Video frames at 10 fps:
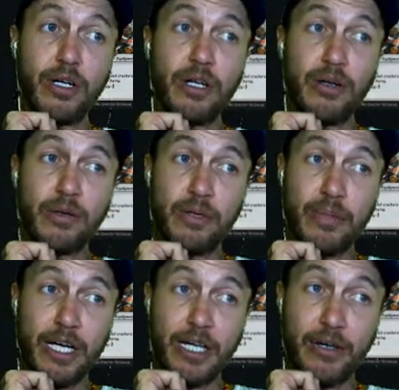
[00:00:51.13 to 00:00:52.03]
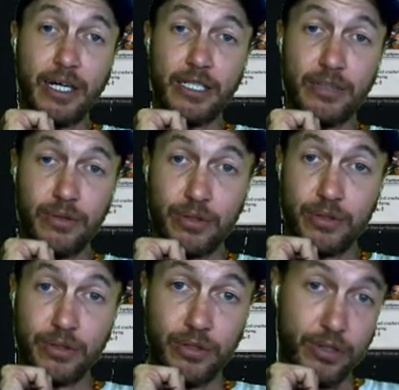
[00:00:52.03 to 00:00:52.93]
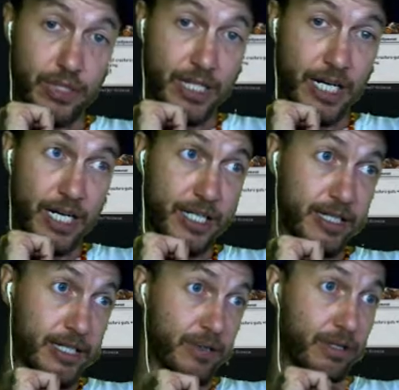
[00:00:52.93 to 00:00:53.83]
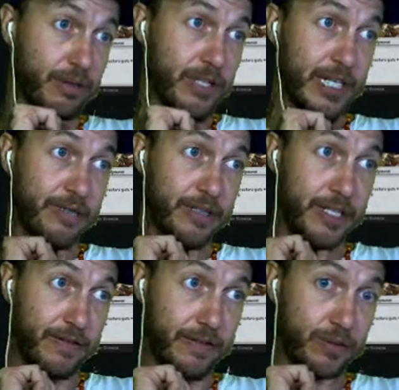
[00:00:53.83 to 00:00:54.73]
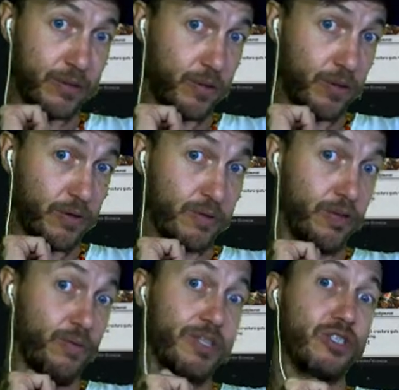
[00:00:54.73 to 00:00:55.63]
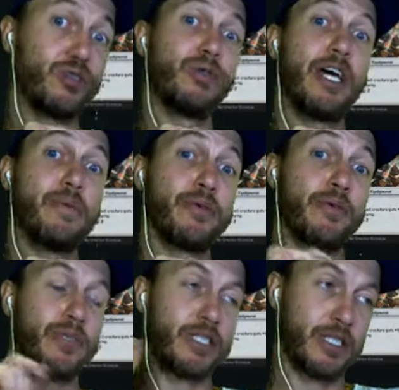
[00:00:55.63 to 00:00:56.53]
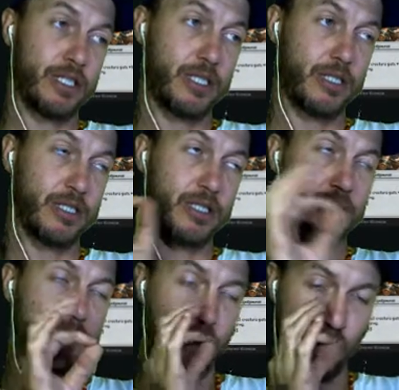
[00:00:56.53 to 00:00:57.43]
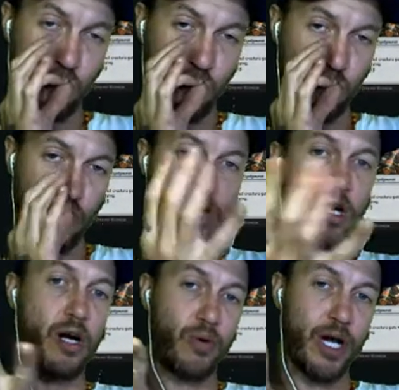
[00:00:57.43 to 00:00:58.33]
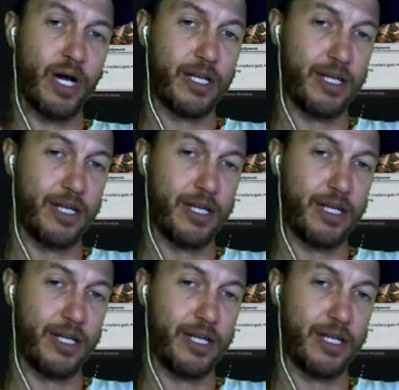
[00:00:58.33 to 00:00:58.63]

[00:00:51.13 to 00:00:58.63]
we play a crash through, draw a card and swing with 11-11 or 12-12 with trample, which is just right.